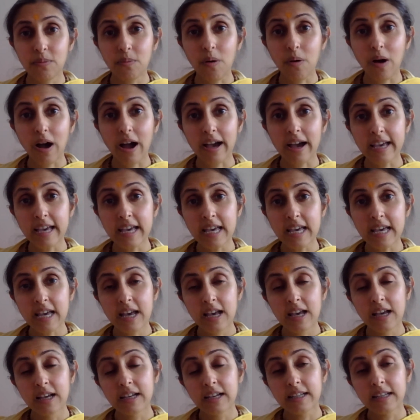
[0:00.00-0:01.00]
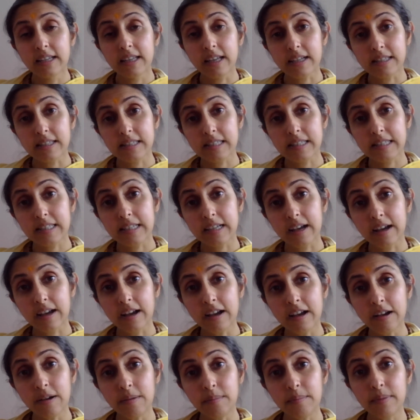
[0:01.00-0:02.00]
Why?
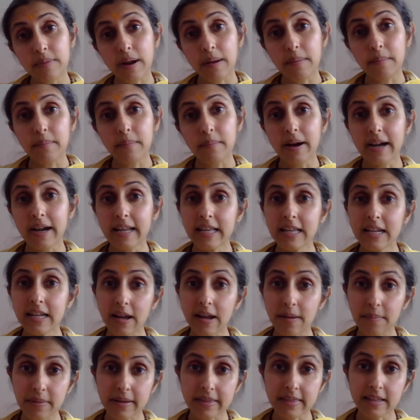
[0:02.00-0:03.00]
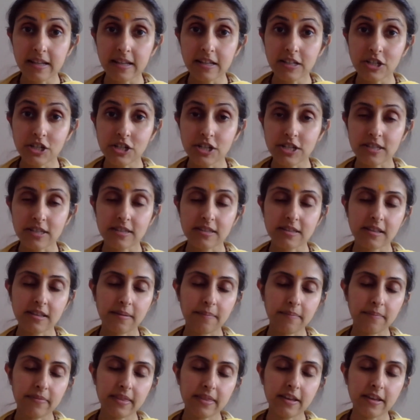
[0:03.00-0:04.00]
Yasya brahmani ramate
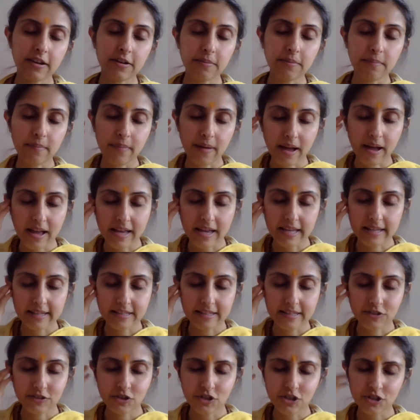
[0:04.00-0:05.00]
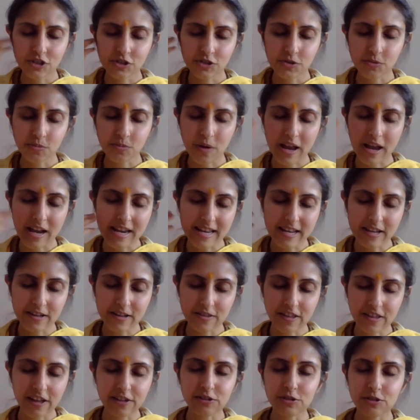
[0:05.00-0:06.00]
chittam. Their mind is just dwelling
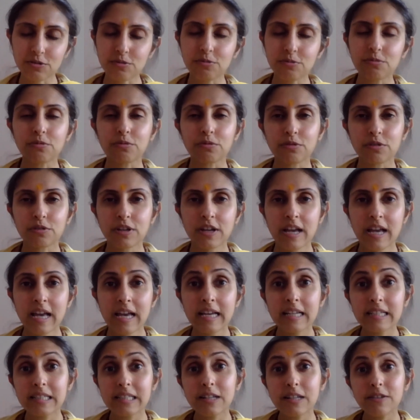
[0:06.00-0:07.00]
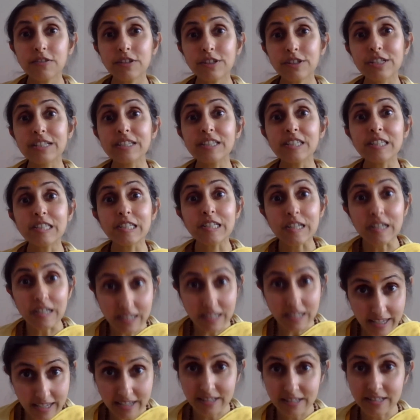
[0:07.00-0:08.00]
in that truth. It's never
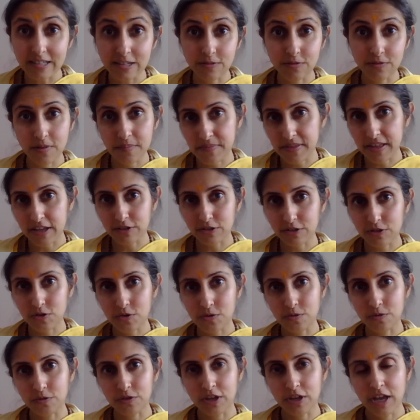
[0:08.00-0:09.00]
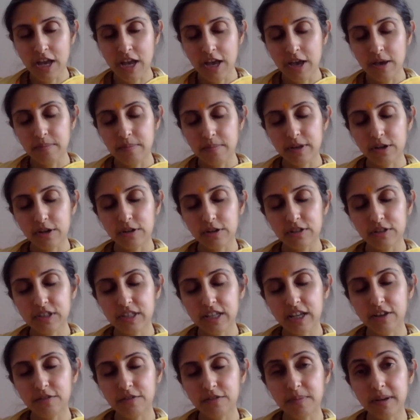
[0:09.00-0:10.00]
disconnected from that truth
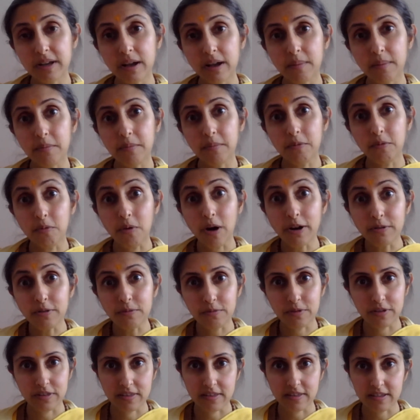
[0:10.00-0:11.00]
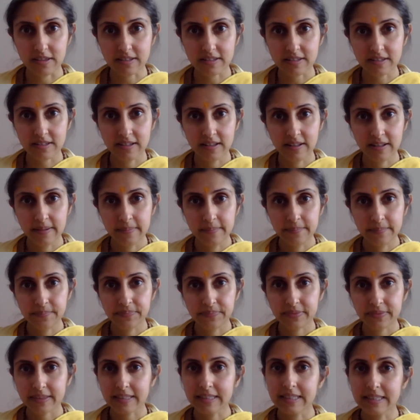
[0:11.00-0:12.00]
because they have become one with
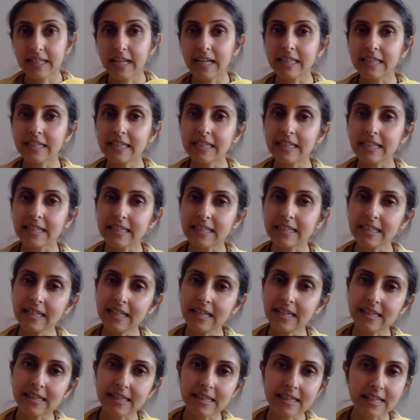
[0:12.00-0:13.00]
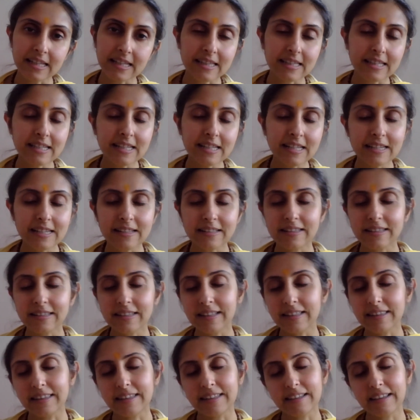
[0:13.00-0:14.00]
it. Nandati, nandati,
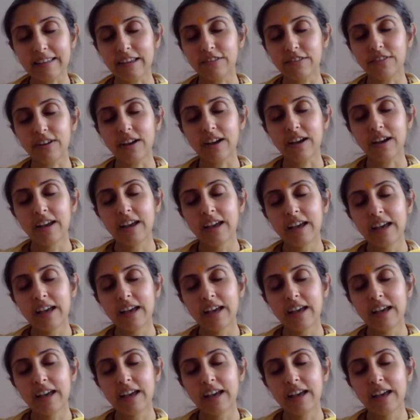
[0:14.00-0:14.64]
nandatyeva.